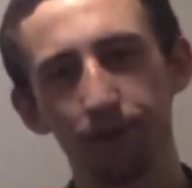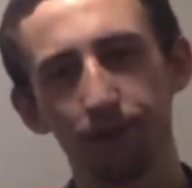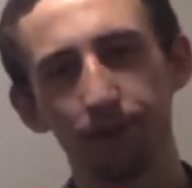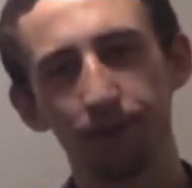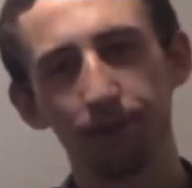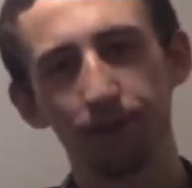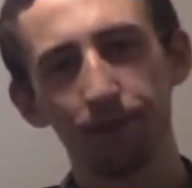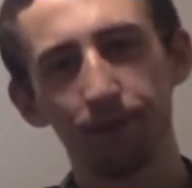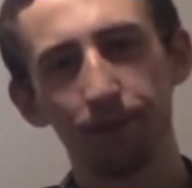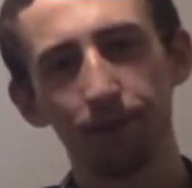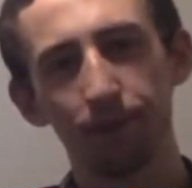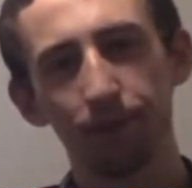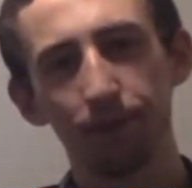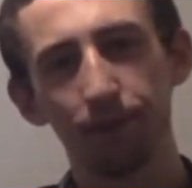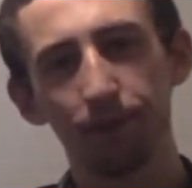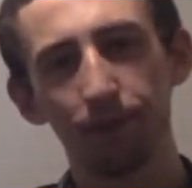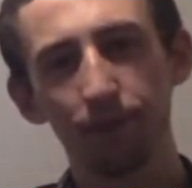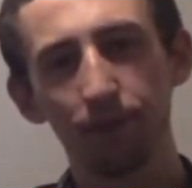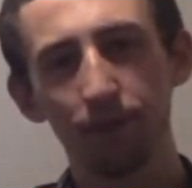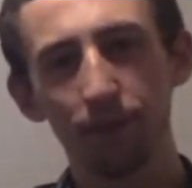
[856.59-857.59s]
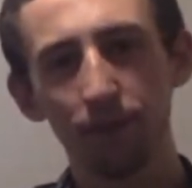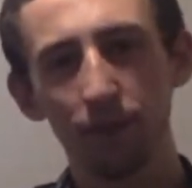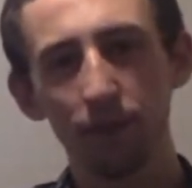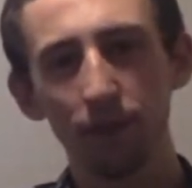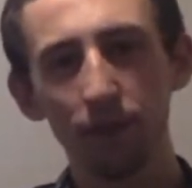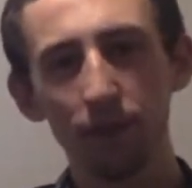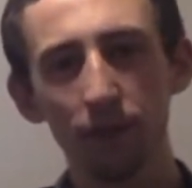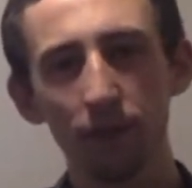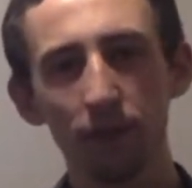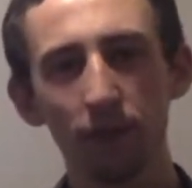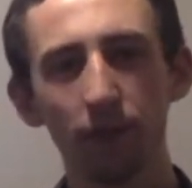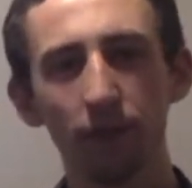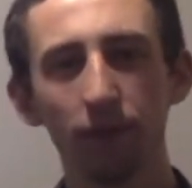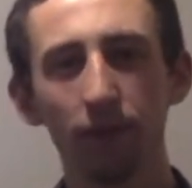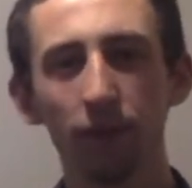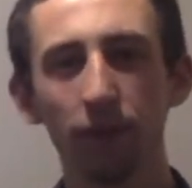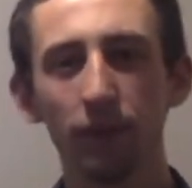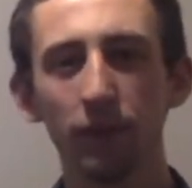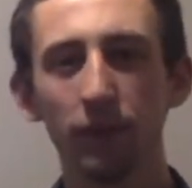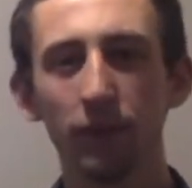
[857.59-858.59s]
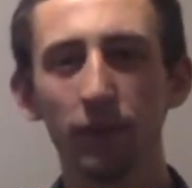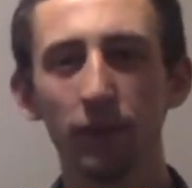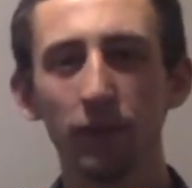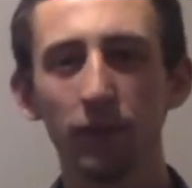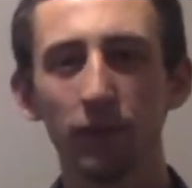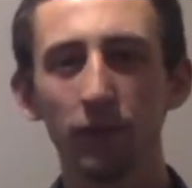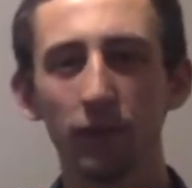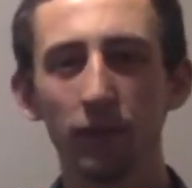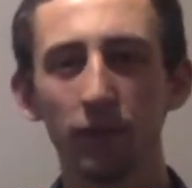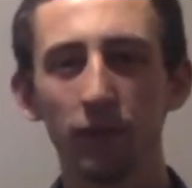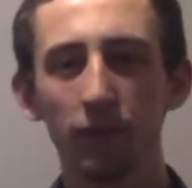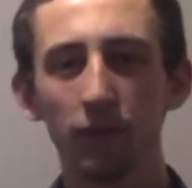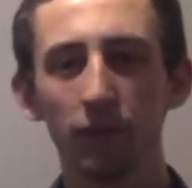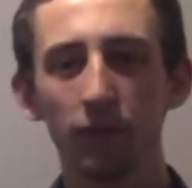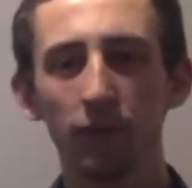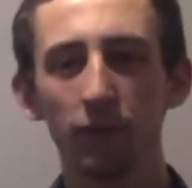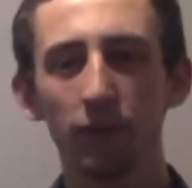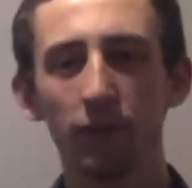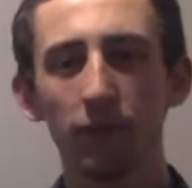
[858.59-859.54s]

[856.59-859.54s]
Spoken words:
No one is speaking in this clip.